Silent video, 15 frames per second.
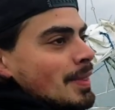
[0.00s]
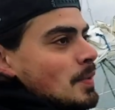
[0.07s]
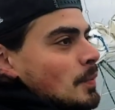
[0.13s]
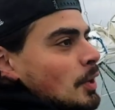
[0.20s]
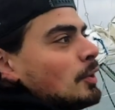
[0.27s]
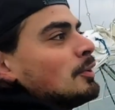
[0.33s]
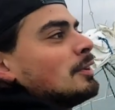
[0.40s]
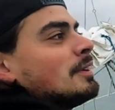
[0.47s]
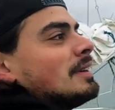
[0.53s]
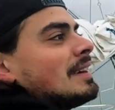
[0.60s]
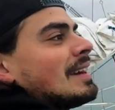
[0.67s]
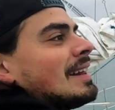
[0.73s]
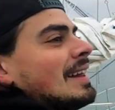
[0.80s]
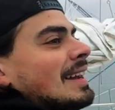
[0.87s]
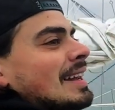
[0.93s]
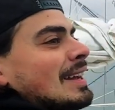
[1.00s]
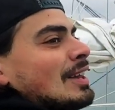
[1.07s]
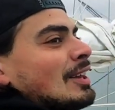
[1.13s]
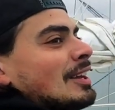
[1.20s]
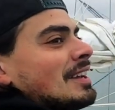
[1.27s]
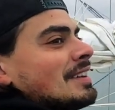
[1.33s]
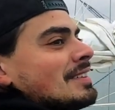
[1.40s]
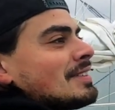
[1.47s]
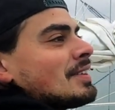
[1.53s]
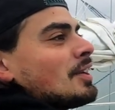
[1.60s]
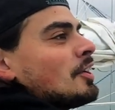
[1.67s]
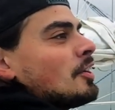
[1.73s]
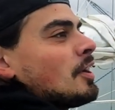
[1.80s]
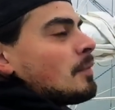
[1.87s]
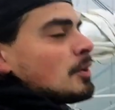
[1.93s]
in the boat and I like it clean.
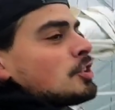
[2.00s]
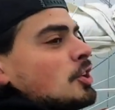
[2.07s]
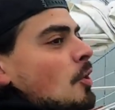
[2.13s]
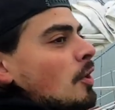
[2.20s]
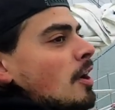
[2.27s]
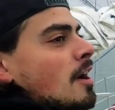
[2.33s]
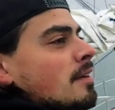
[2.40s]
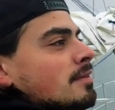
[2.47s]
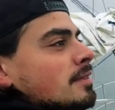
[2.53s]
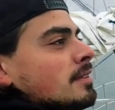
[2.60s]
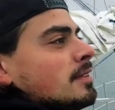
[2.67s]
So I'm gonna show it off,